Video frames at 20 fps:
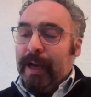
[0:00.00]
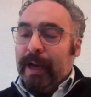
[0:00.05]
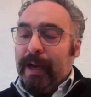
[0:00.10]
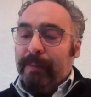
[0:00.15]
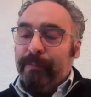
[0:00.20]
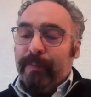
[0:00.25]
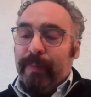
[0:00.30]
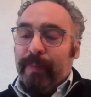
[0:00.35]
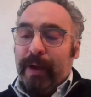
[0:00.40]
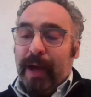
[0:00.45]

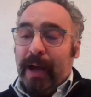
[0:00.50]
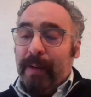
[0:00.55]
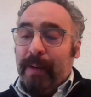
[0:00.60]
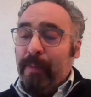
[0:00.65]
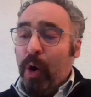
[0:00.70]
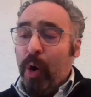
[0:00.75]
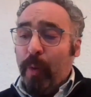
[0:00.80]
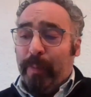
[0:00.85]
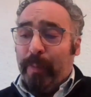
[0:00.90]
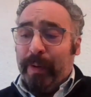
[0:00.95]
I'm
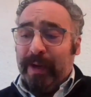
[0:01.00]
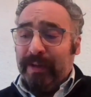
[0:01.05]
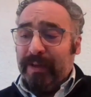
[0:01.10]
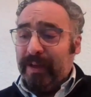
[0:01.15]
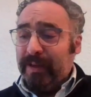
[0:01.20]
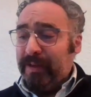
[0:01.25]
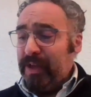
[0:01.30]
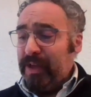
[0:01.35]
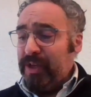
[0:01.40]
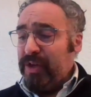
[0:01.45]
hoping
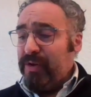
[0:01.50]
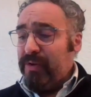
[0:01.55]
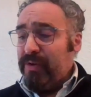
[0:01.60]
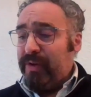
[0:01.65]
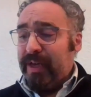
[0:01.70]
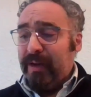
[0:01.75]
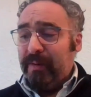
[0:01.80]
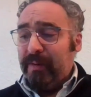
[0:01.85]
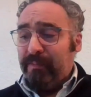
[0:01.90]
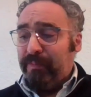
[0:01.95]
that the
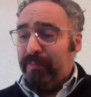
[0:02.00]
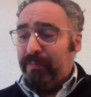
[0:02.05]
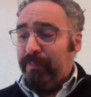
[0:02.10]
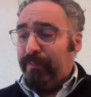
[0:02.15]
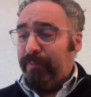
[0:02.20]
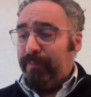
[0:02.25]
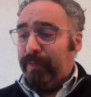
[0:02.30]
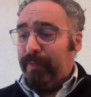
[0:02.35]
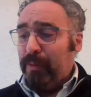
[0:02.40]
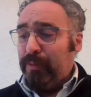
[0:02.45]
UKIP
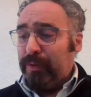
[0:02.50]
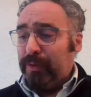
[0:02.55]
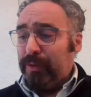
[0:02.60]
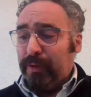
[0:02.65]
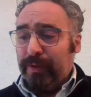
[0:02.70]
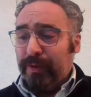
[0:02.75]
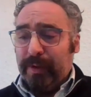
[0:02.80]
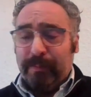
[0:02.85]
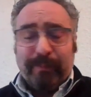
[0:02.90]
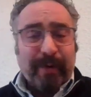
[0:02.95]
vote
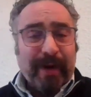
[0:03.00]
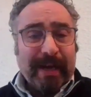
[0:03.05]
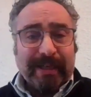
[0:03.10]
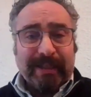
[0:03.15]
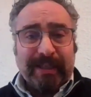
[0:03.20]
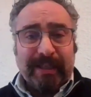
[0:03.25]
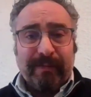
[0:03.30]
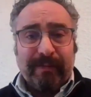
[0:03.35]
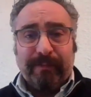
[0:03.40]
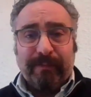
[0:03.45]
or the
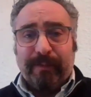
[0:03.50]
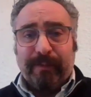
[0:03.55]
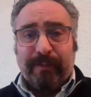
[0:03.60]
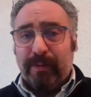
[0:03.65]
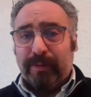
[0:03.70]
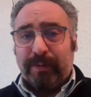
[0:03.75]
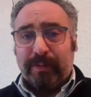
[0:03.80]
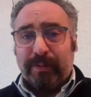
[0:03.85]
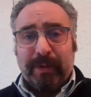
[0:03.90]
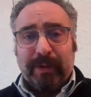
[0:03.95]
Brexit
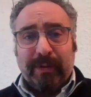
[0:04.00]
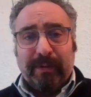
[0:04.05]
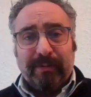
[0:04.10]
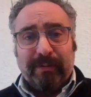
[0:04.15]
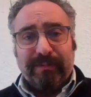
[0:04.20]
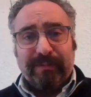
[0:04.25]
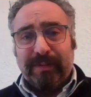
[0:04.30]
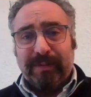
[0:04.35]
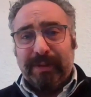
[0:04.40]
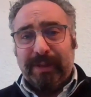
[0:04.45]
vote
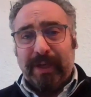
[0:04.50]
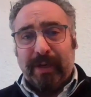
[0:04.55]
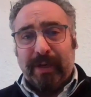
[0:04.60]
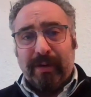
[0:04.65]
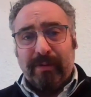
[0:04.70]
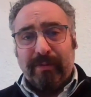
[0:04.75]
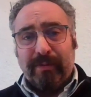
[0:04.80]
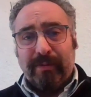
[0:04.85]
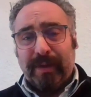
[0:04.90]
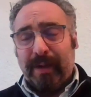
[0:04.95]
will,
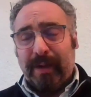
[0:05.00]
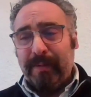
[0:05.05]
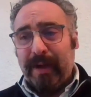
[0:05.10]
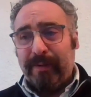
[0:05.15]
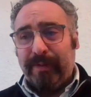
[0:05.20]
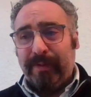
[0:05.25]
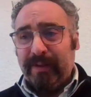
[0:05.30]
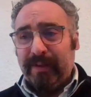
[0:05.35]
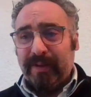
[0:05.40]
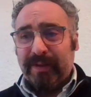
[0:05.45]

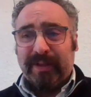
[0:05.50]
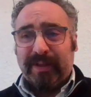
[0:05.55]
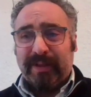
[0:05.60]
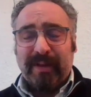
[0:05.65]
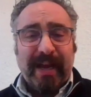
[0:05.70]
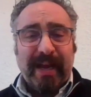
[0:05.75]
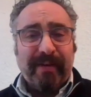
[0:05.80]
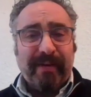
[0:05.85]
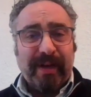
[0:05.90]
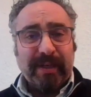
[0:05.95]
I think there's
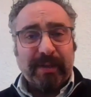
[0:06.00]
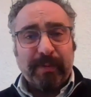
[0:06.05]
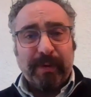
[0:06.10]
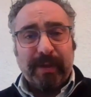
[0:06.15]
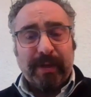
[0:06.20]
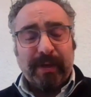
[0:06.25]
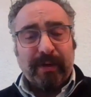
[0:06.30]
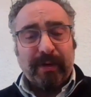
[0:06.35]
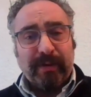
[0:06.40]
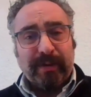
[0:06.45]
areas
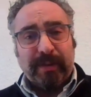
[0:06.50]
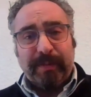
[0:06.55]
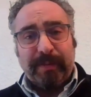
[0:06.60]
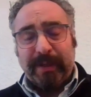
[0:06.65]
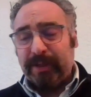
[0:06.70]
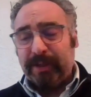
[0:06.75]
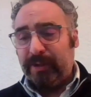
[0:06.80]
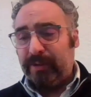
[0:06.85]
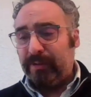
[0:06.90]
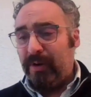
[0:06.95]
where they're going to
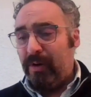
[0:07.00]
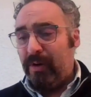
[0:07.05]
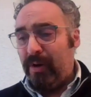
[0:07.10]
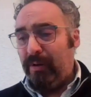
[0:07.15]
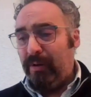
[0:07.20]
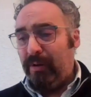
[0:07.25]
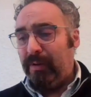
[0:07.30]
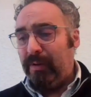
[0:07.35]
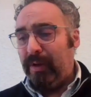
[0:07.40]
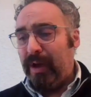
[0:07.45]
be
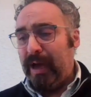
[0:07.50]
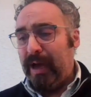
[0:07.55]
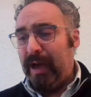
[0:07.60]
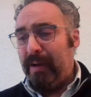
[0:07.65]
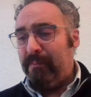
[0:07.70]
strong.